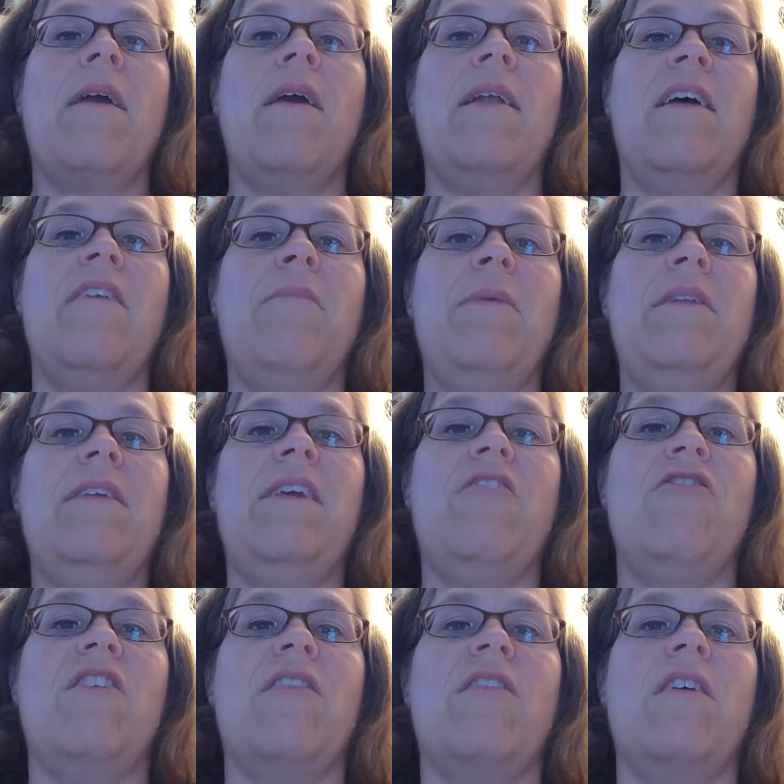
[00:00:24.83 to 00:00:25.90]
and I've been
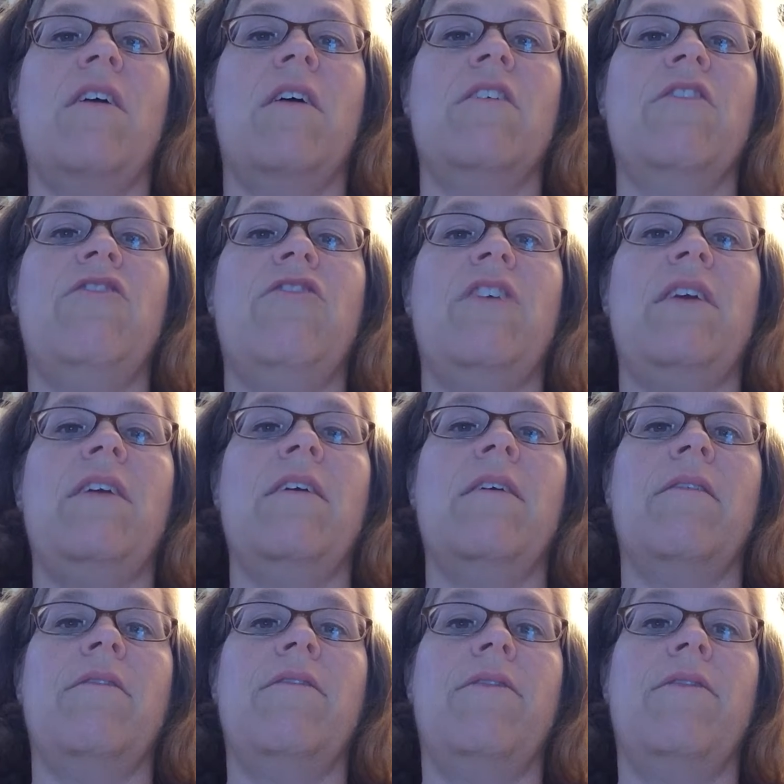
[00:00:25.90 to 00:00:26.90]
teaching theology